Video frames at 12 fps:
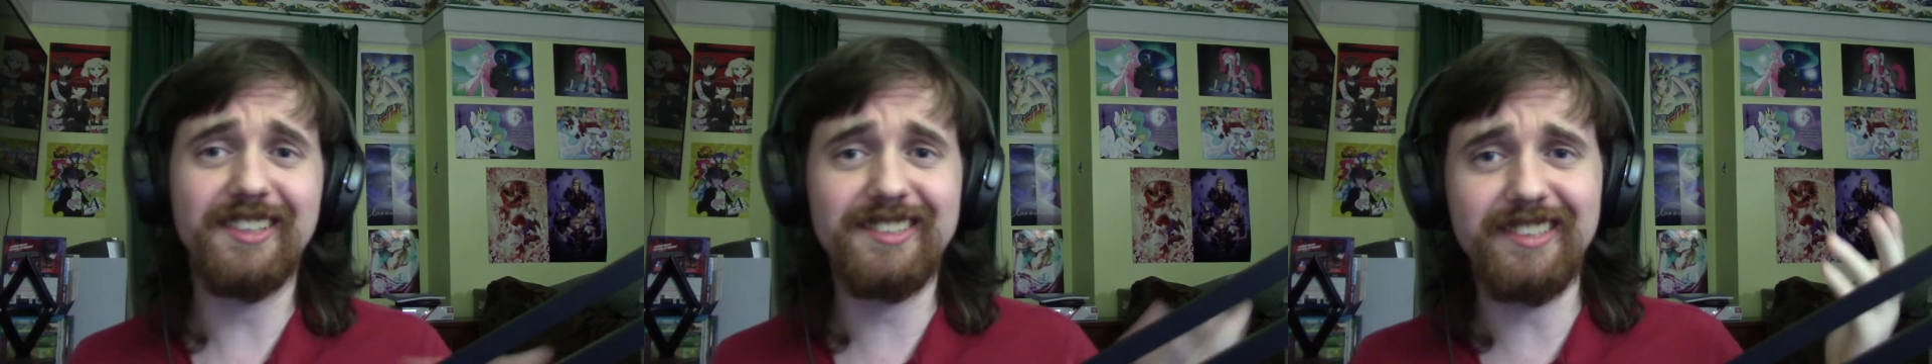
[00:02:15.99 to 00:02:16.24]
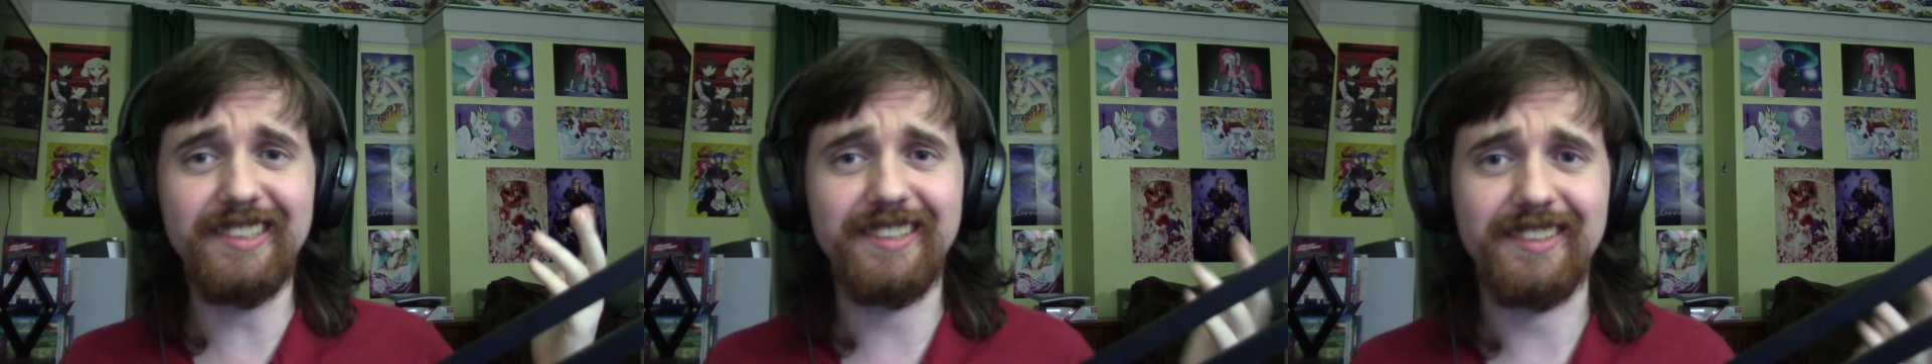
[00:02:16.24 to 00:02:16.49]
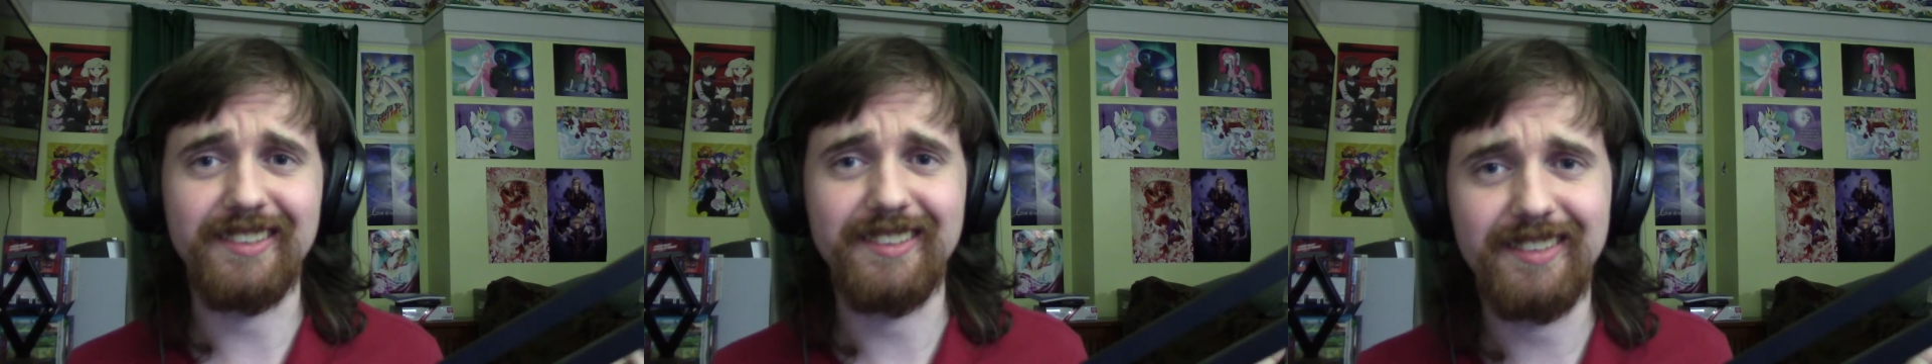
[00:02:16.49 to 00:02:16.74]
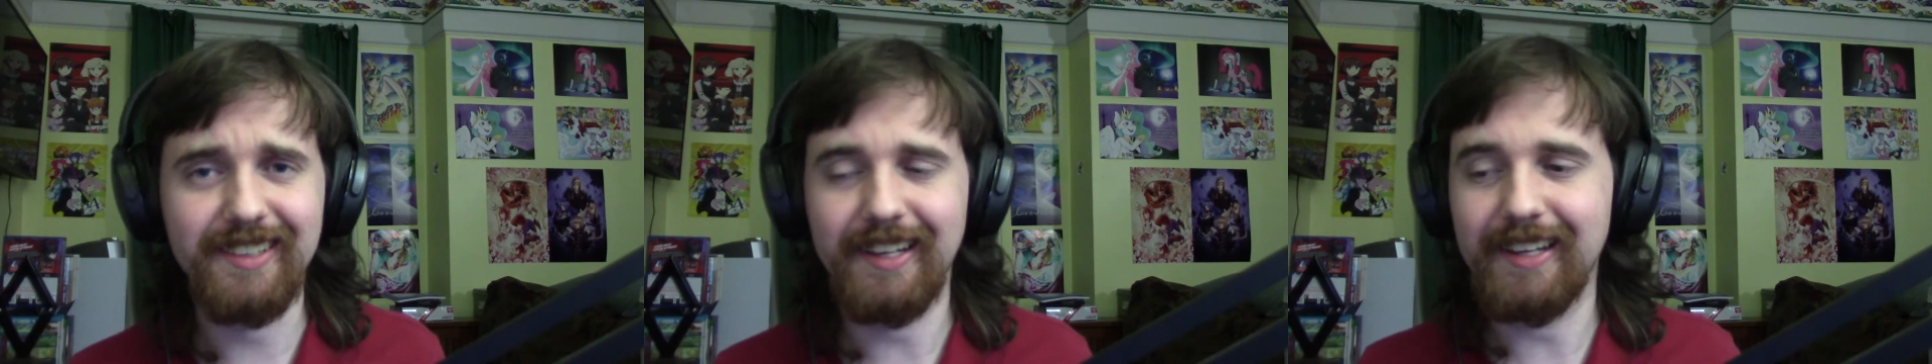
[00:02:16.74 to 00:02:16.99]
see,
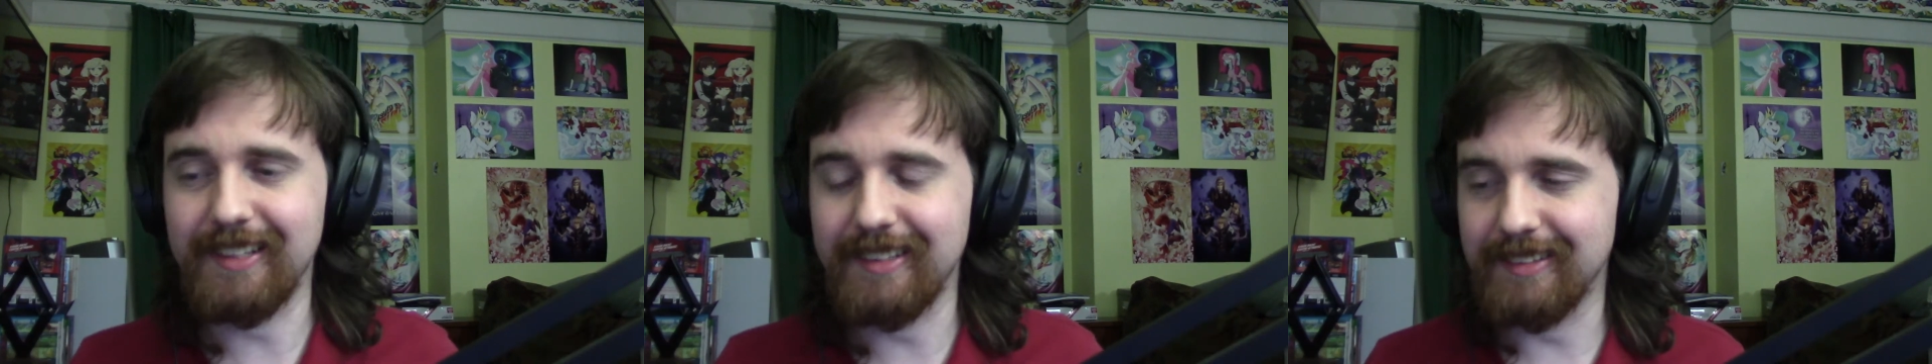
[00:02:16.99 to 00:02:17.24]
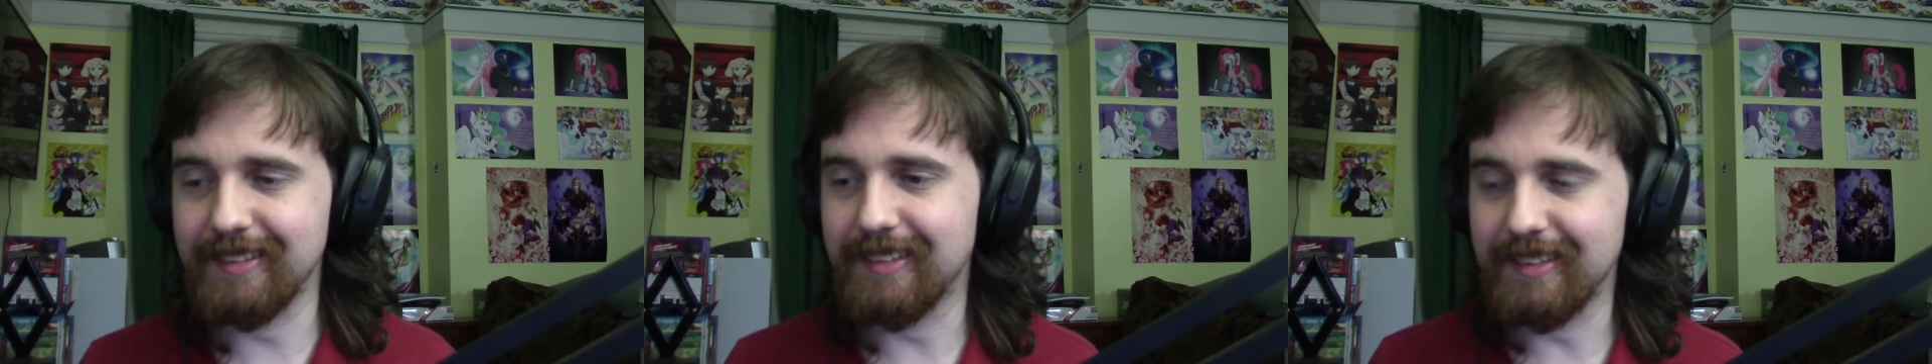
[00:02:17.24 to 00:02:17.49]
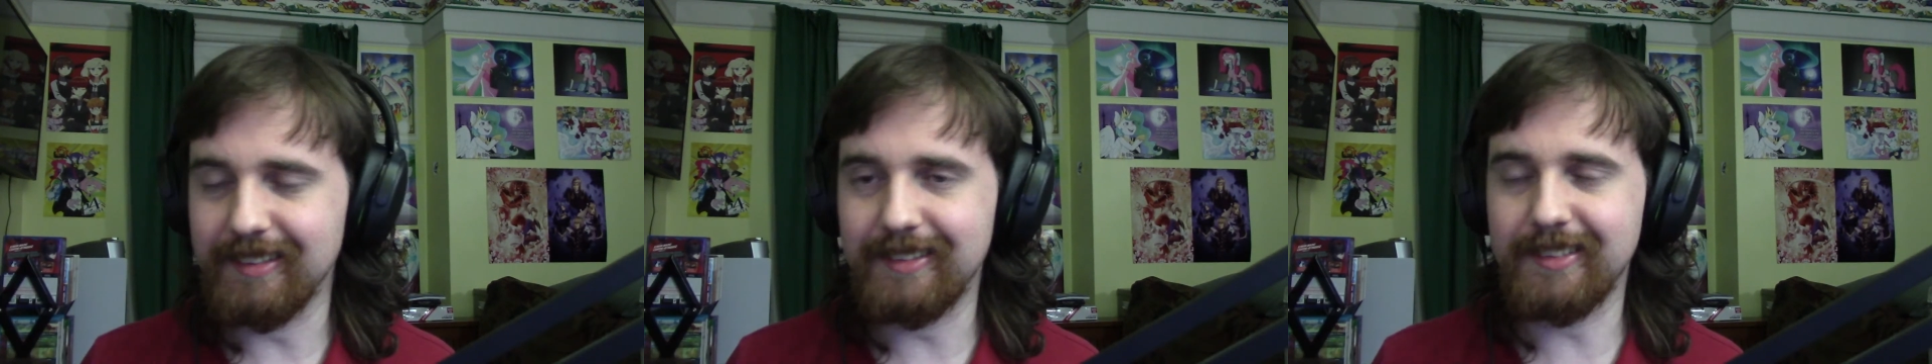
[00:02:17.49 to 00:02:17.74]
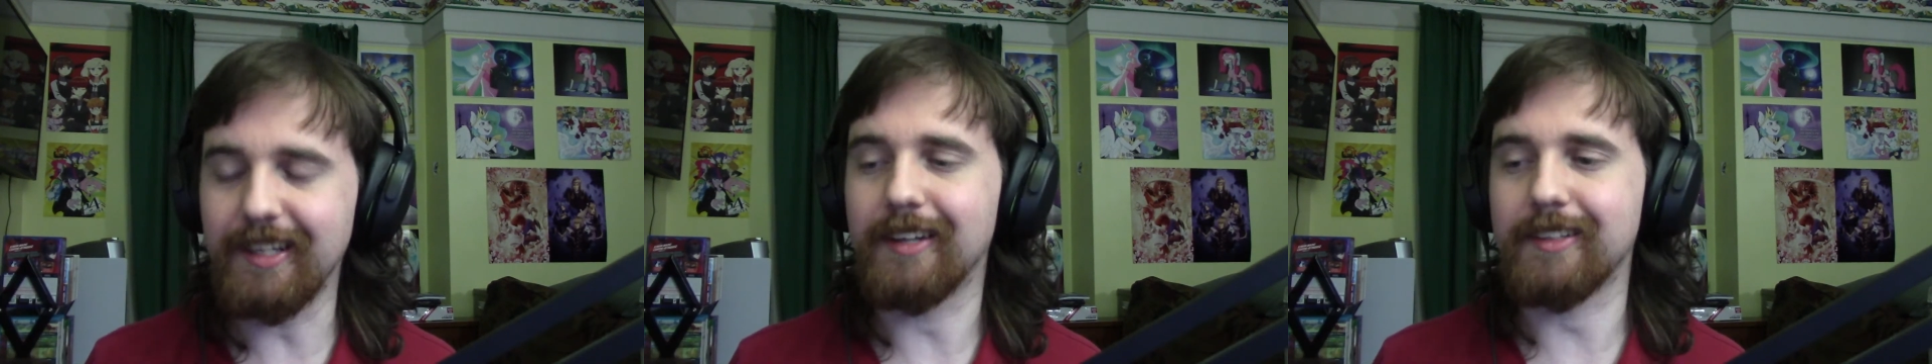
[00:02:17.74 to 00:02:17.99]
and it
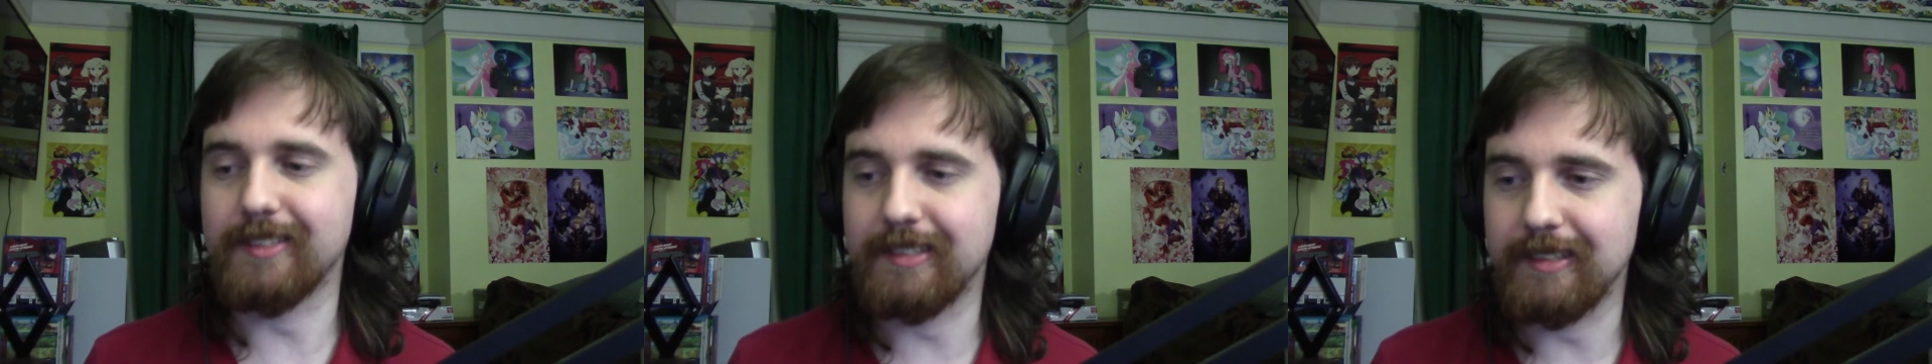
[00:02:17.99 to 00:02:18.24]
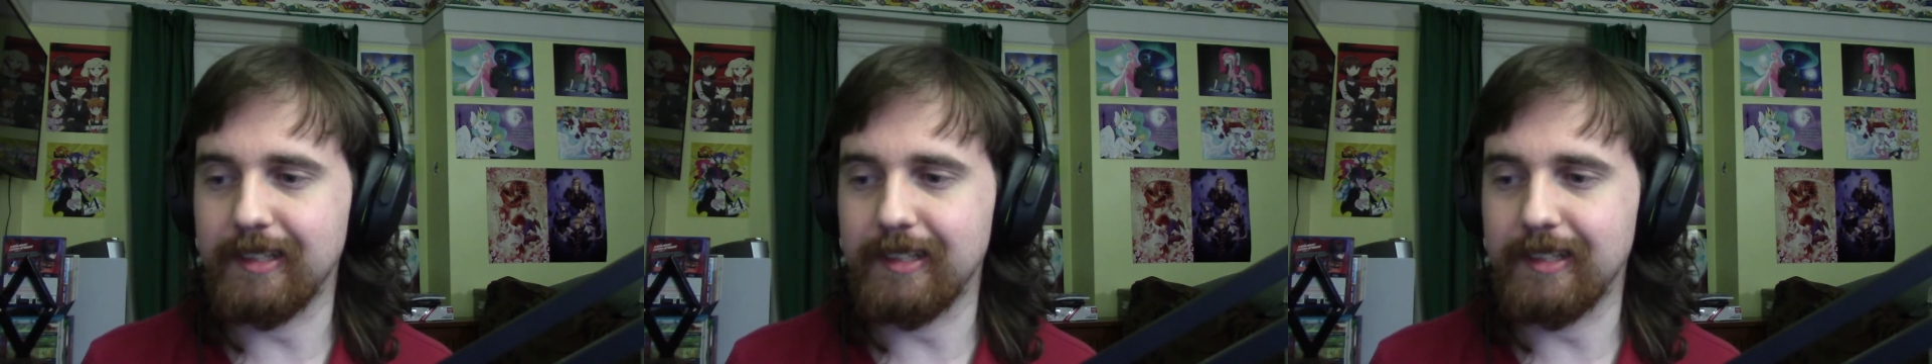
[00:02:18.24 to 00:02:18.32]
sucks.